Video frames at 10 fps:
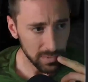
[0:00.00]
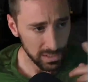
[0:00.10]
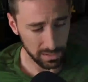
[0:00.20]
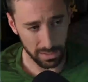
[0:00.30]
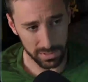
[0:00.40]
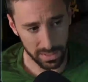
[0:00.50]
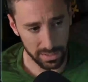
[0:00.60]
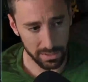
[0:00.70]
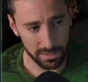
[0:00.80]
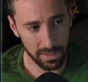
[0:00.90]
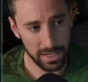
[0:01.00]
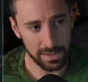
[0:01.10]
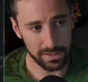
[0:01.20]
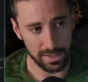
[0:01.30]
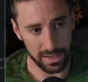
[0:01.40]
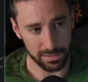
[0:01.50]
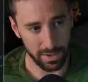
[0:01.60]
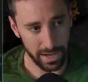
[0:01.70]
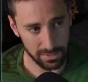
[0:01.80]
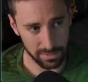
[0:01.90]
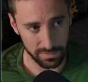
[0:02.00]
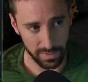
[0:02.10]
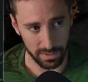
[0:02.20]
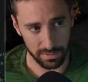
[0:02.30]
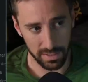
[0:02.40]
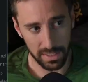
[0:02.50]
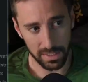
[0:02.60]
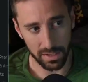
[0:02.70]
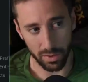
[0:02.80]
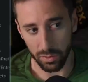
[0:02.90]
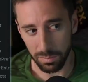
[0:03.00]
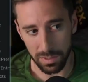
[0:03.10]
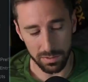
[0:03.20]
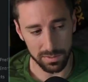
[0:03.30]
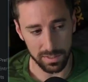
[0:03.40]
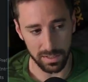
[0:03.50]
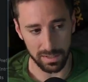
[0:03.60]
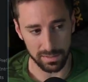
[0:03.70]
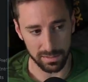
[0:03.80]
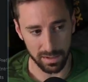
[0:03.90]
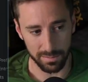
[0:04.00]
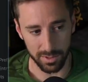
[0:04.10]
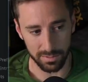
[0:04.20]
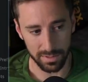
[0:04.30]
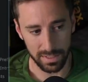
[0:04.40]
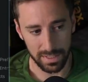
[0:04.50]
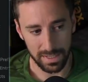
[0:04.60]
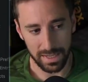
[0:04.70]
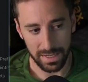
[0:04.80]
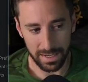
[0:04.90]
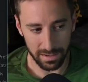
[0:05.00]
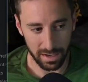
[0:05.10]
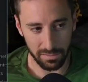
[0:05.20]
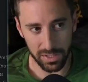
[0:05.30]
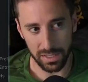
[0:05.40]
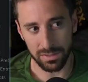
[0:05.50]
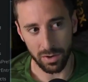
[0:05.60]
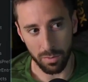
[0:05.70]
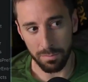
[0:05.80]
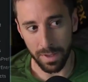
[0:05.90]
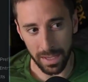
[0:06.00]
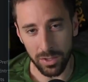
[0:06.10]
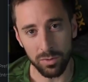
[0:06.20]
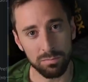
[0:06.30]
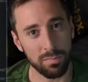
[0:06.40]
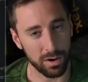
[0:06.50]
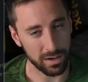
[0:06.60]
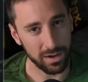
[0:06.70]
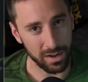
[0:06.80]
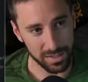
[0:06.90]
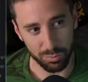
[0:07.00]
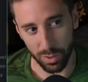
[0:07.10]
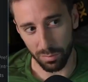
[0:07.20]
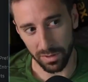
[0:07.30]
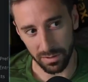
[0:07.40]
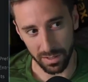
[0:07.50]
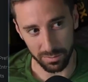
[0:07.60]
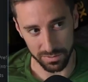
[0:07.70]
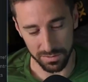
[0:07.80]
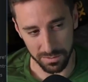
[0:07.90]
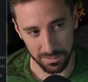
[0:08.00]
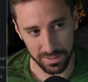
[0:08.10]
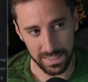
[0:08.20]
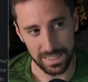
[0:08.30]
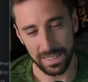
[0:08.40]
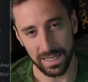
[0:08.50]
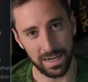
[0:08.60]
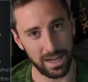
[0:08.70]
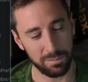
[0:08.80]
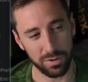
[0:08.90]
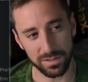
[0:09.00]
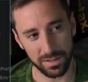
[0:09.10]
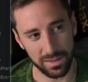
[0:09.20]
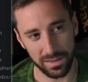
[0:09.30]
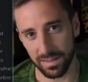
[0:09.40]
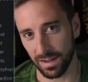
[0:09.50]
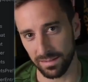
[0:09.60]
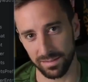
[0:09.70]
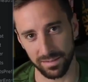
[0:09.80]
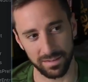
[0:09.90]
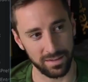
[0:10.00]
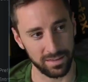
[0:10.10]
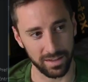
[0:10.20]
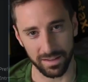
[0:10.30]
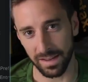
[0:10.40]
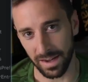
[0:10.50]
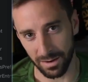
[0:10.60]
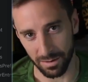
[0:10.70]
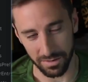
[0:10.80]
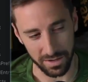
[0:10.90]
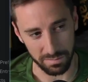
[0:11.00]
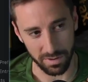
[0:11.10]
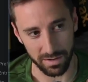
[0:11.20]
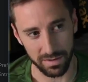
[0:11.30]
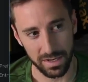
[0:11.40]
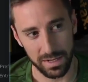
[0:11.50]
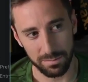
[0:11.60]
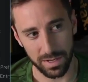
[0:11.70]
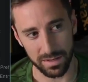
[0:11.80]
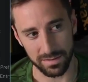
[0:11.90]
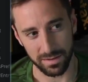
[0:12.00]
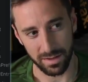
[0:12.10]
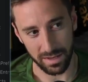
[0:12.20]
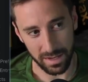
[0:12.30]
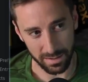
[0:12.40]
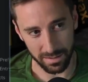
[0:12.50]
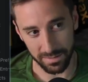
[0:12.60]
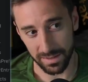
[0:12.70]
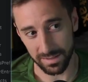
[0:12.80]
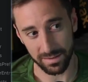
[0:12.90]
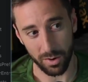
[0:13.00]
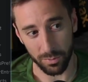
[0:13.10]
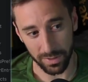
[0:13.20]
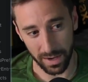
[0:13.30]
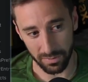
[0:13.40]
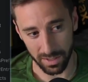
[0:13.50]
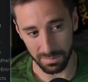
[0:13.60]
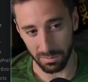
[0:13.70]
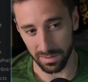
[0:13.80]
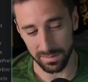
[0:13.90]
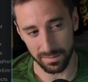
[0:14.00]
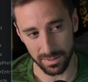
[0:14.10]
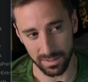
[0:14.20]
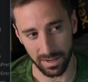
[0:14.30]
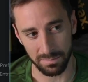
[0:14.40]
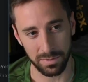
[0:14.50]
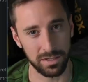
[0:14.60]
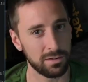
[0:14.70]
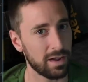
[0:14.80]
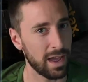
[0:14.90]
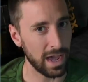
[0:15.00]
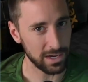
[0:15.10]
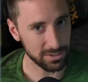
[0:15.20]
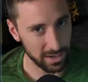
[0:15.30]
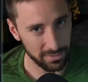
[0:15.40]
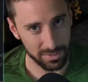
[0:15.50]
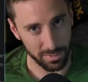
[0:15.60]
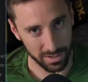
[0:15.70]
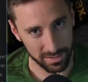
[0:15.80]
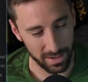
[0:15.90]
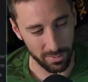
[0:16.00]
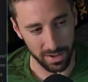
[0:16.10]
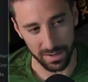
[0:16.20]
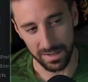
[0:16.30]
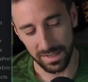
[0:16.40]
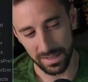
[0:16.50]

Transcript: And I come inside here, this Astro Actions file can only be used in SSR mode. Here, however, they don't make you mark it as pre-render equals true. And I personally think that's uh, like an error on their part because here, this is only ever going to be run server side, but you don't actually have to mark it that way.